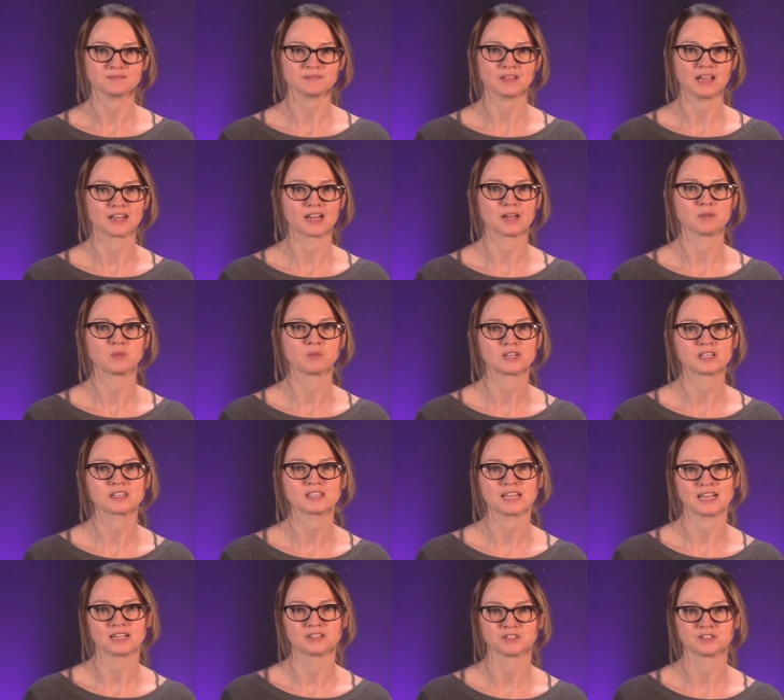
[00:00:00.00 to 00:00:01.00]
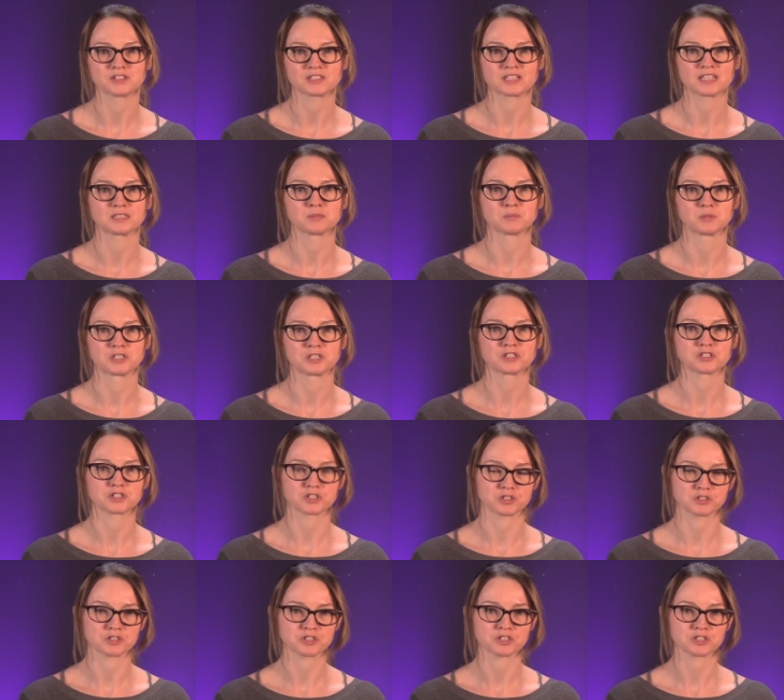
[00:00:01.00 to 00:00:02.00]
and I'm one of the elders at the Bridge
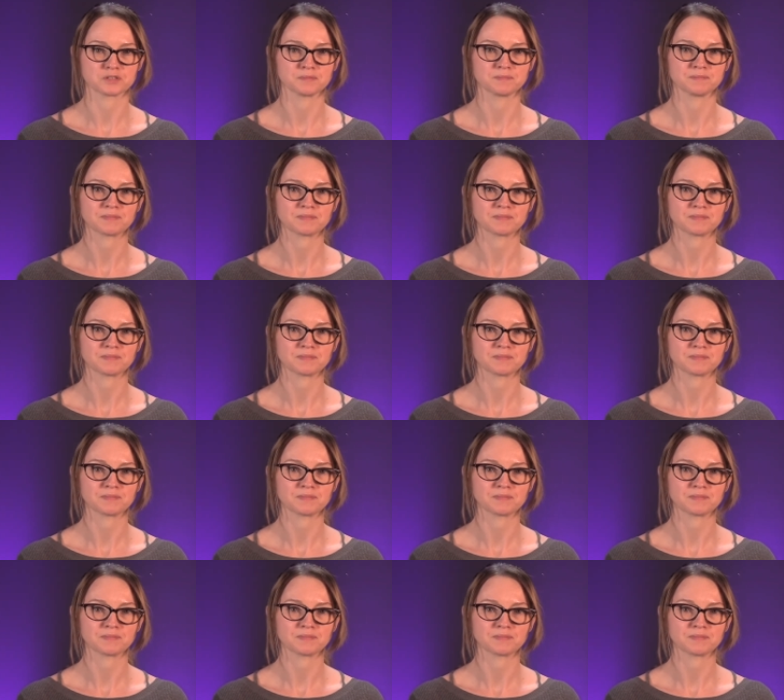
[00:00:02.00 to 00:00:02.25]
Church,